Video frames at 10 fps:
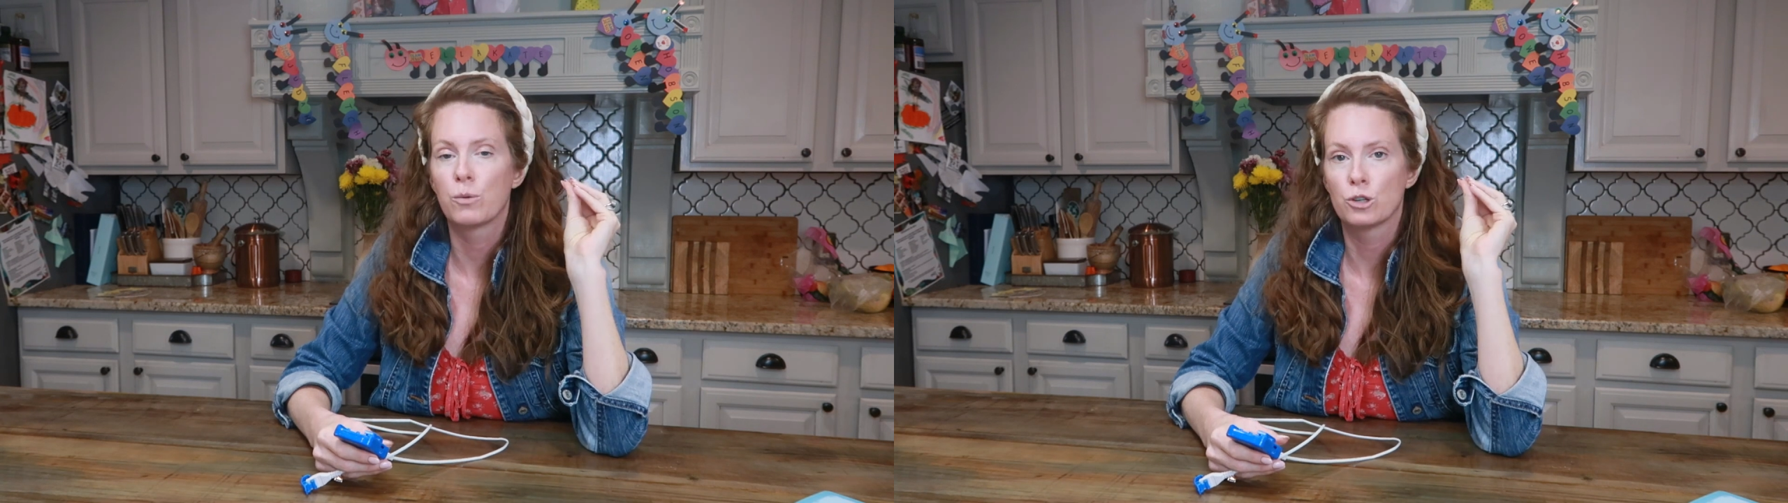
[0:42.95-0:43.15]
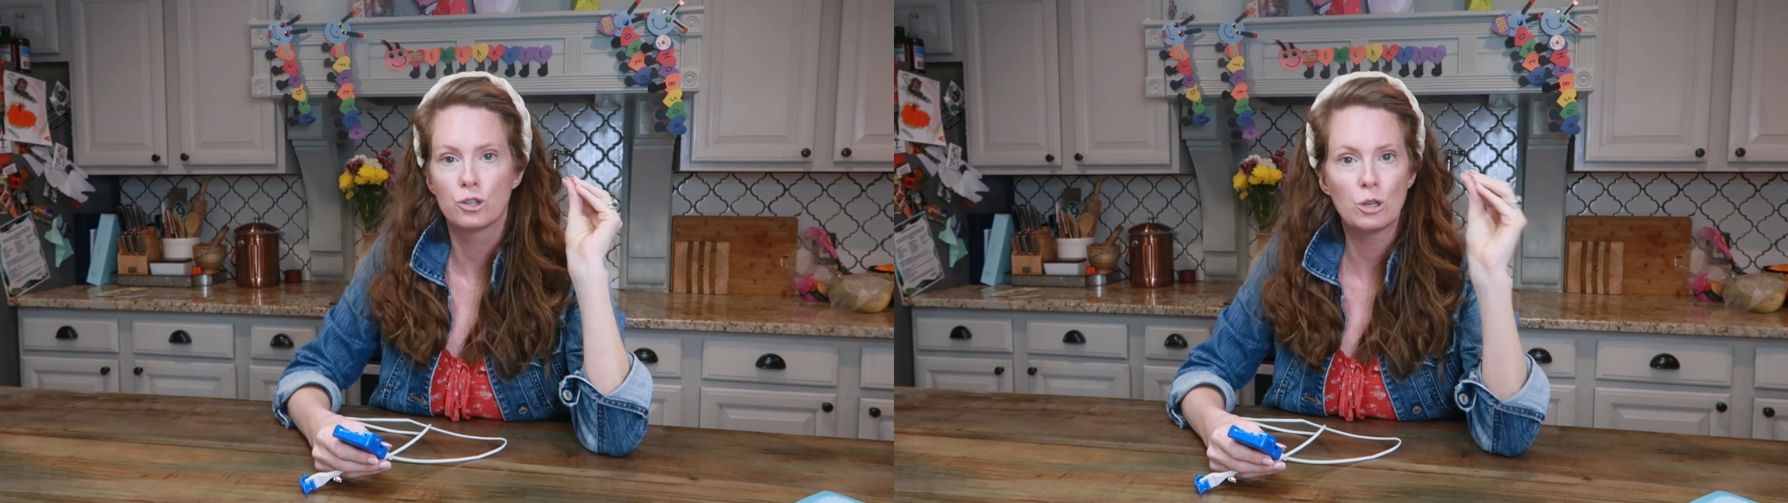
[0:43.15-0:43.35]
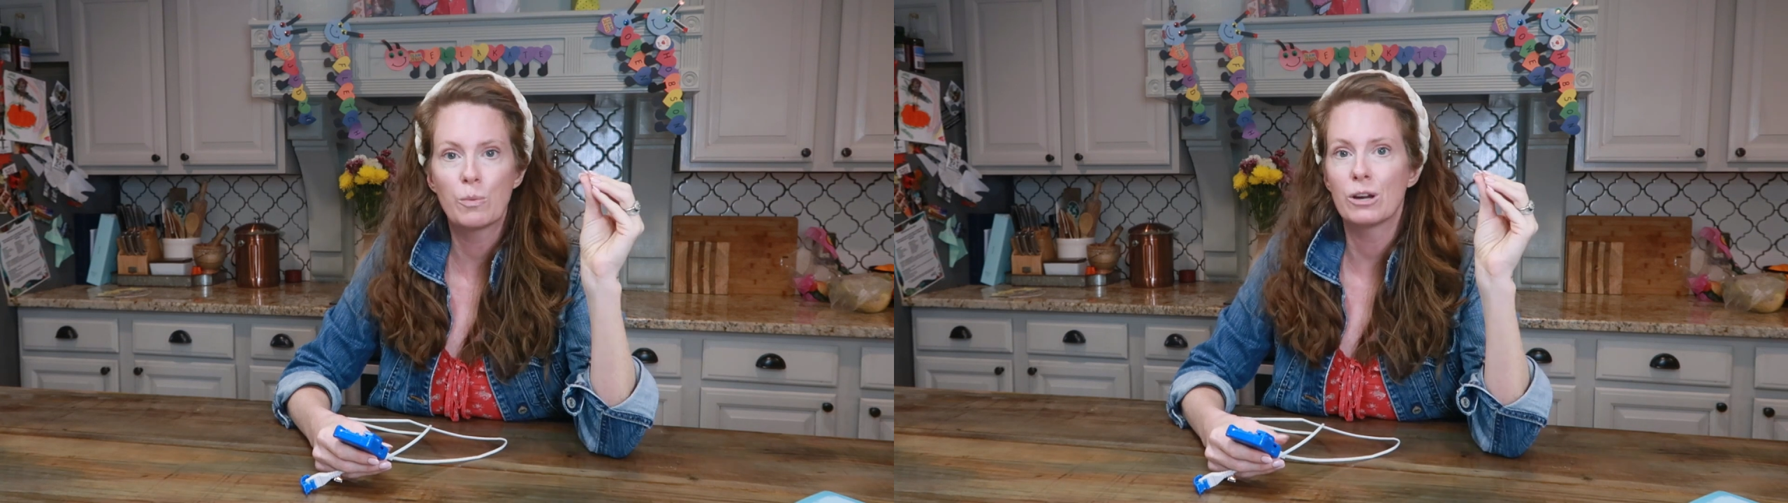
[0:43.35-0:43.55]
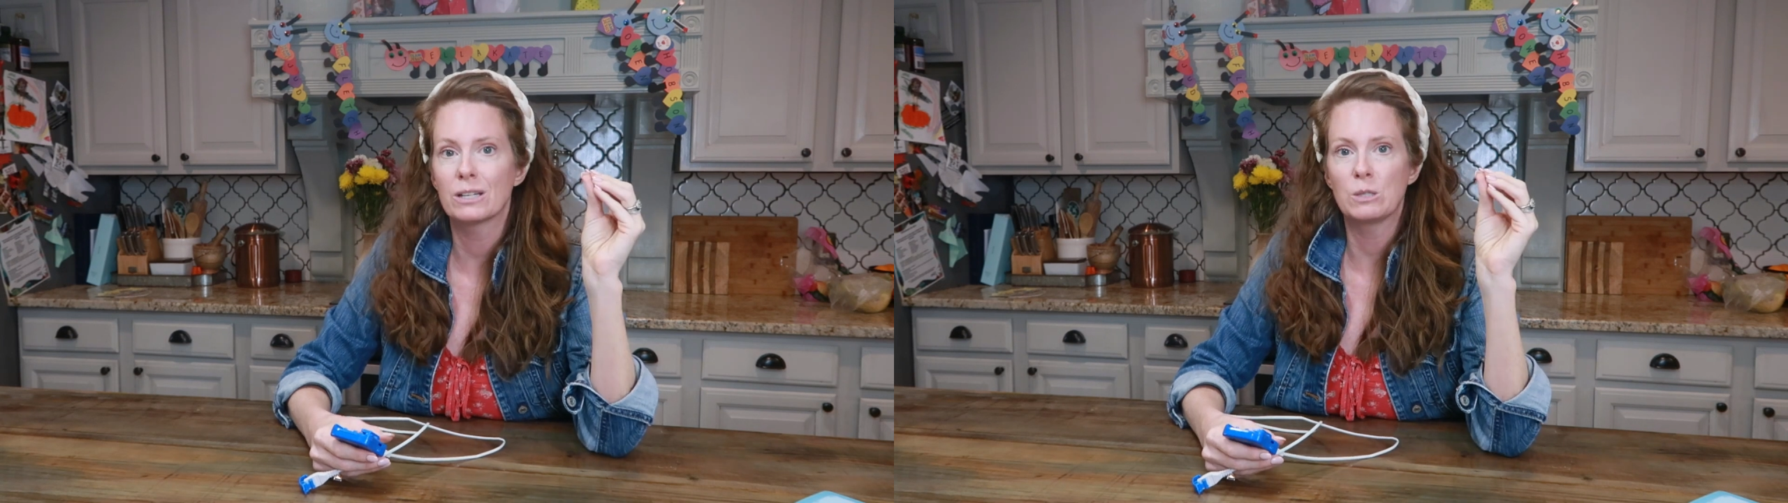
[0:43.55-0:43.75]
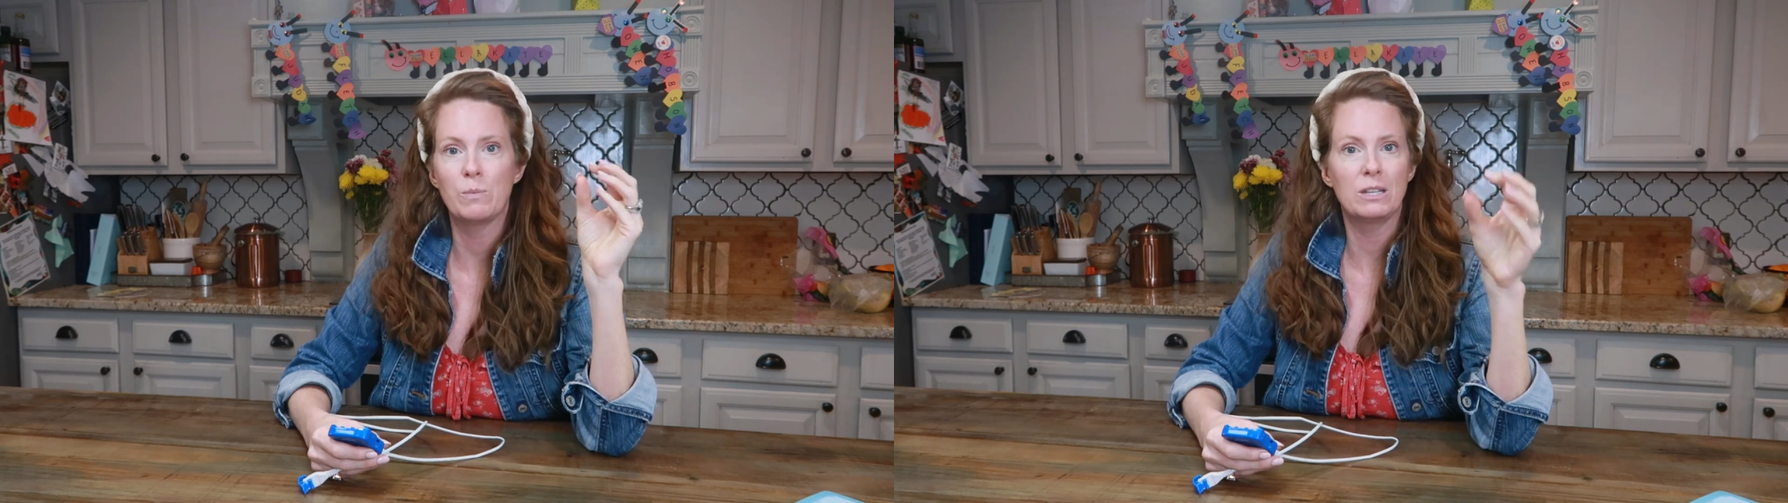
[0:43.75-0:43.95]
were super
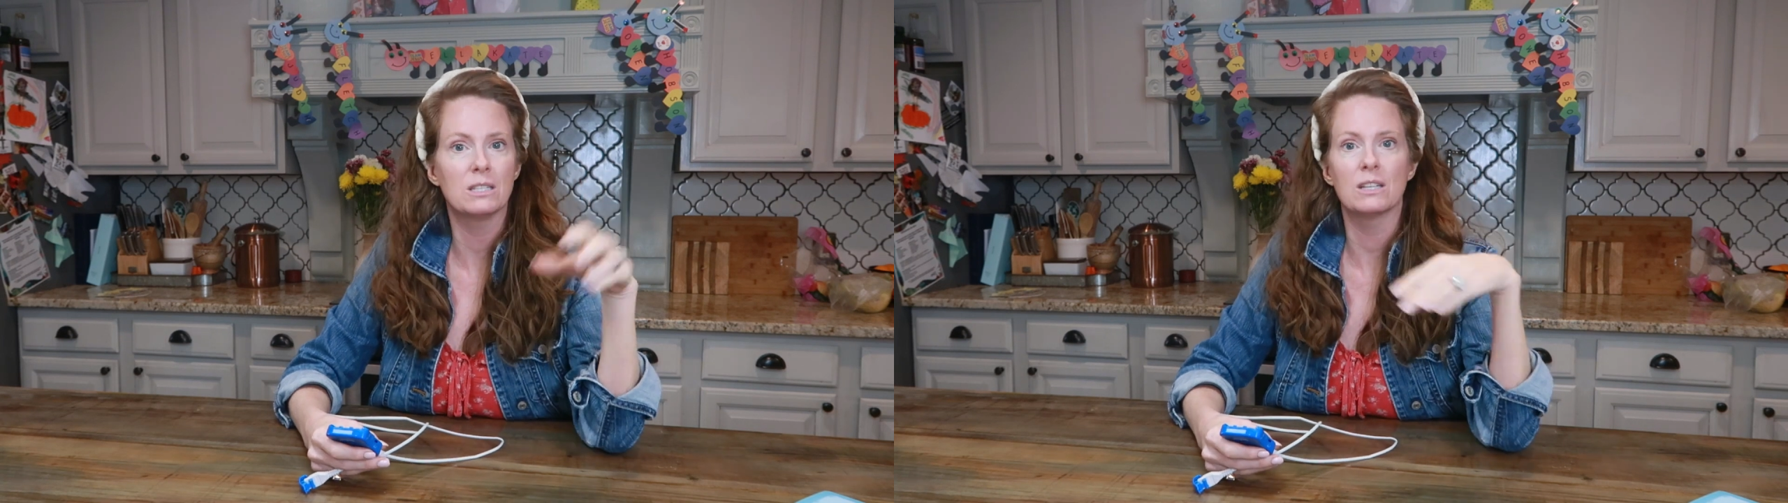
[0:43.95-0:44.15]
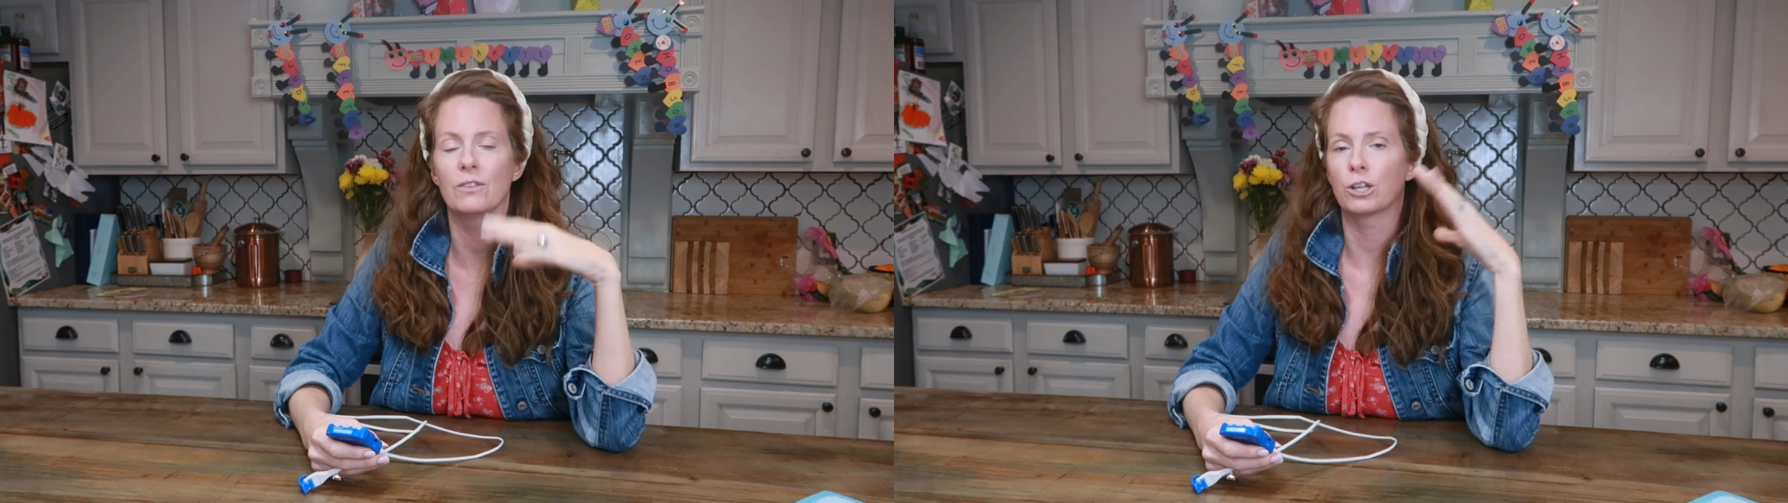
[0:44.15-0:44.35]
expensive,